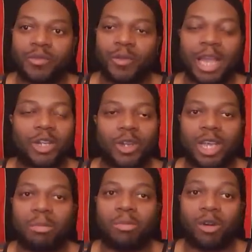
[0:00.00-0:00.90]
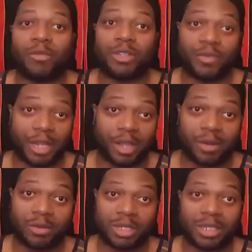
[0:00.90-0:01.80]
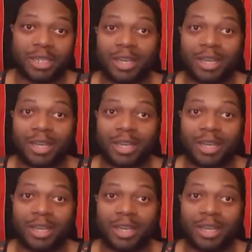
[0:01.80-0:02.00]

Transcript: react to a couple more of his videos.